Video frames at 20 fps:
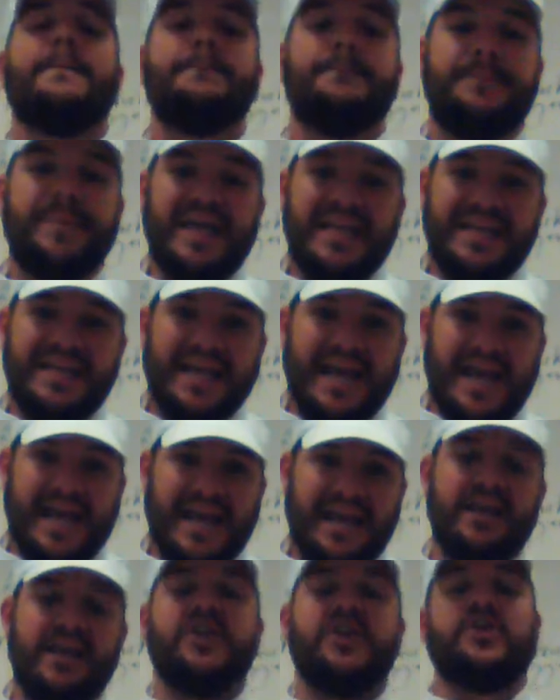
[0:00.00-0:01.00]
B
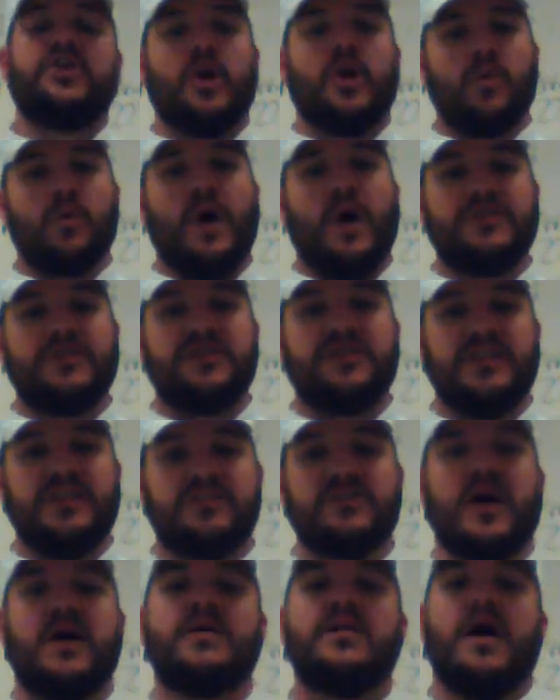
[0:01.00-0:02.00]
Day. You're watching
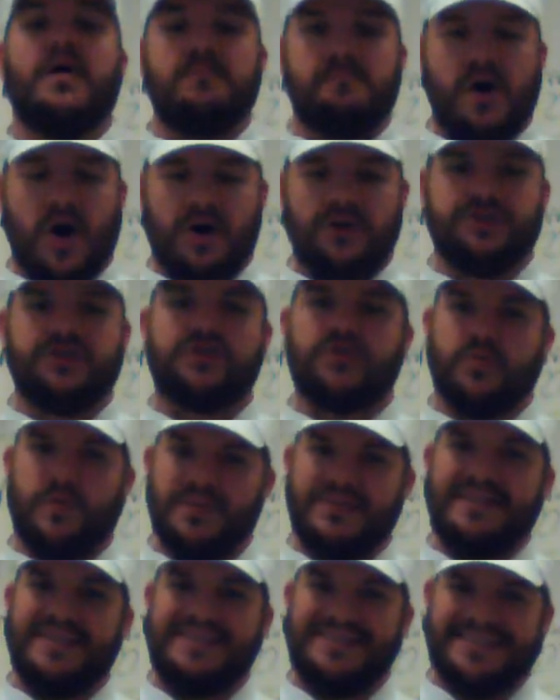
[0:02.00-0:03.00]
this on March
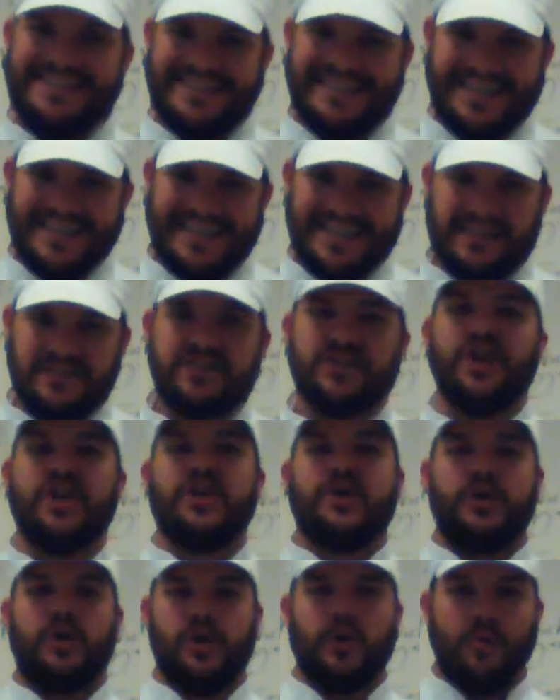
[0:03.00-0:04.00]
26th.
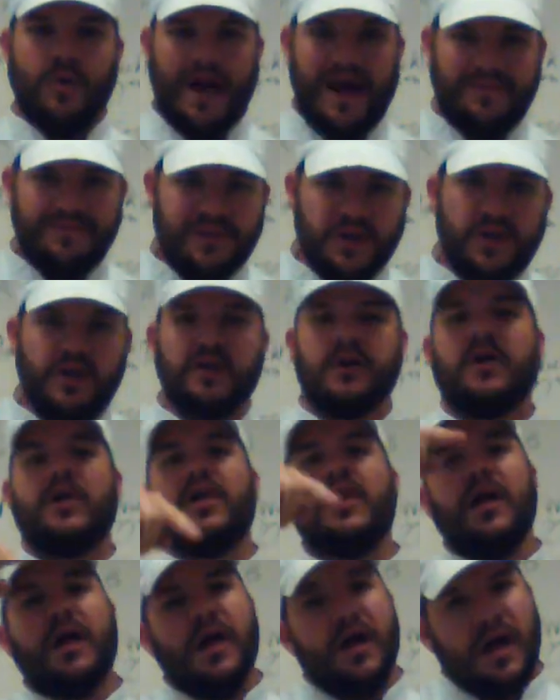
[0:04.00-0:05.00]
You have
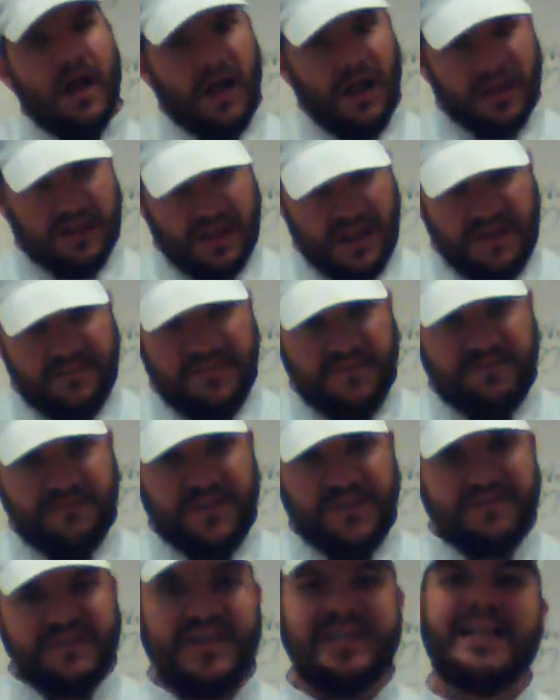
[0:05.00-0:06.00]
till
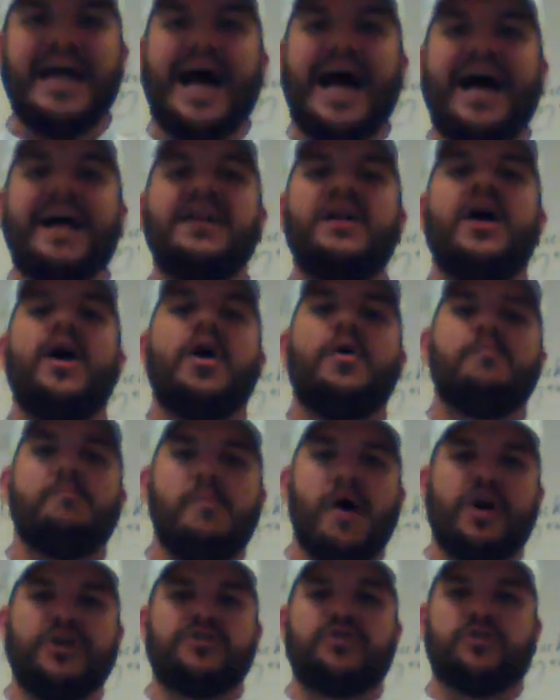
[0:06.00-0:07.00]
11:59
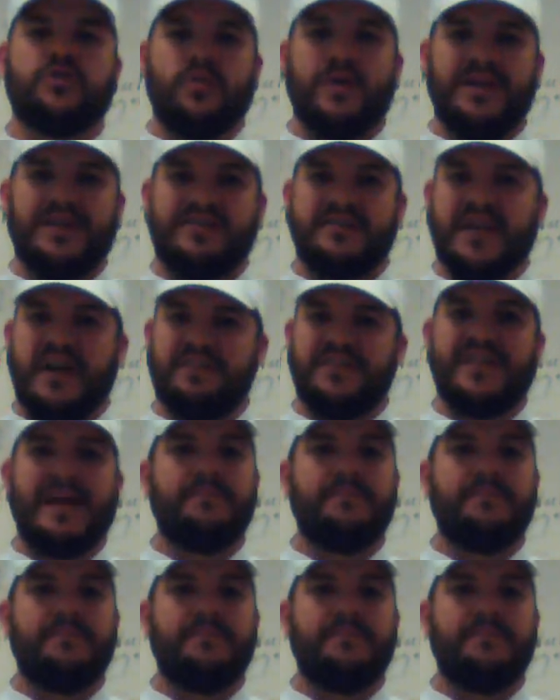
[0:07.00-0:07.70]
March 27th.